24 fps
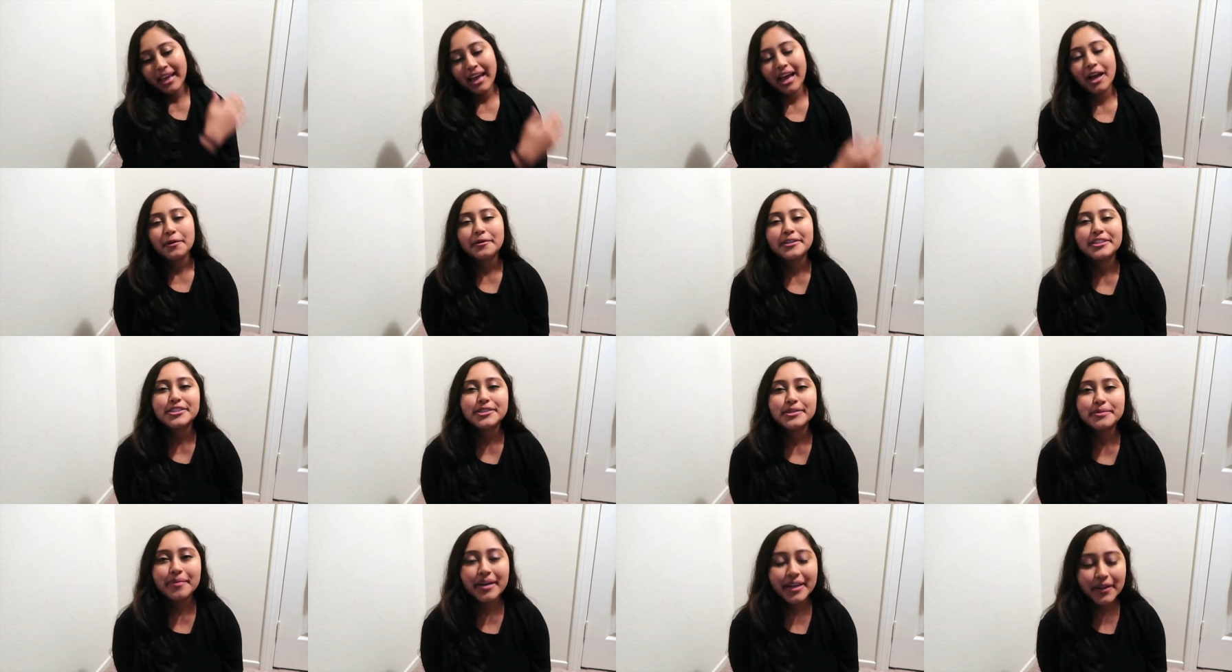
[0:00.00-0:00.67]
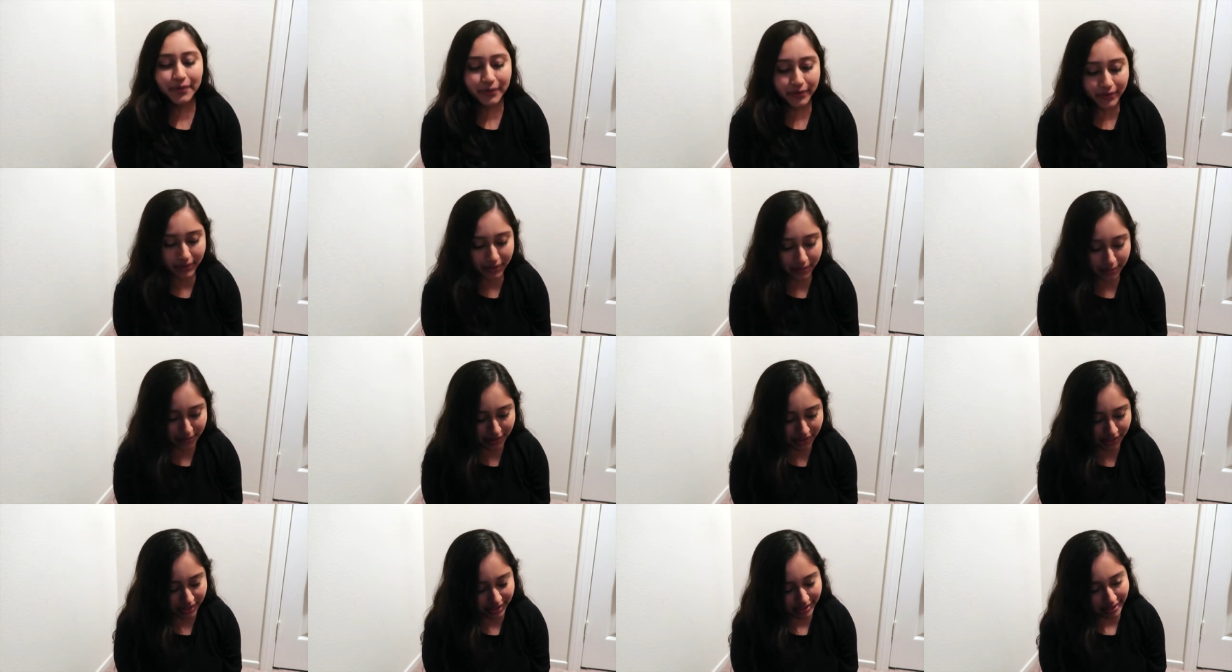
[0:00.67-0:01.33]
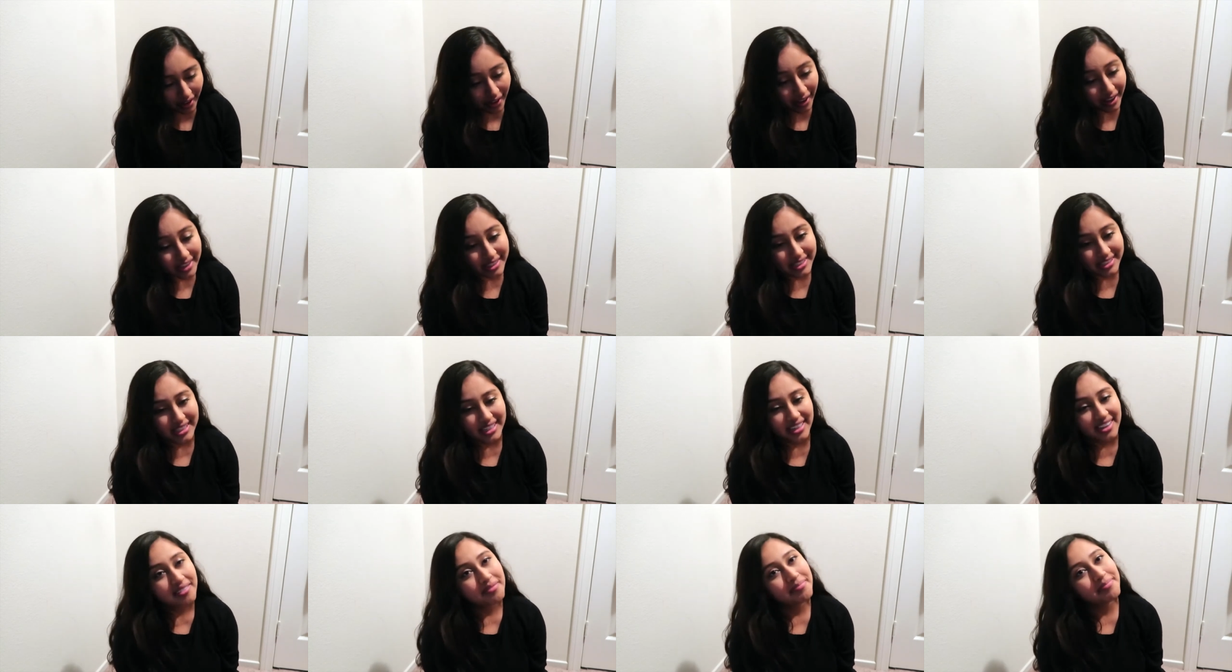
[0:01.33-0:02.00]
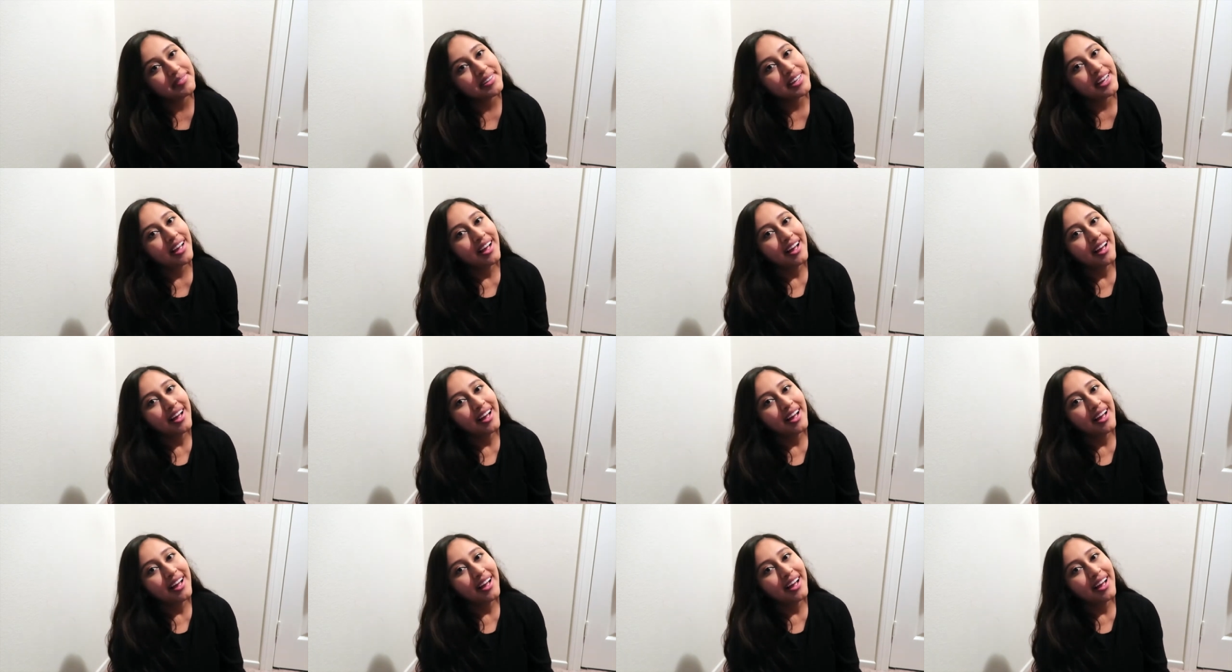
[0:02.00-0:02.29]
I reached my goal, which is awesome.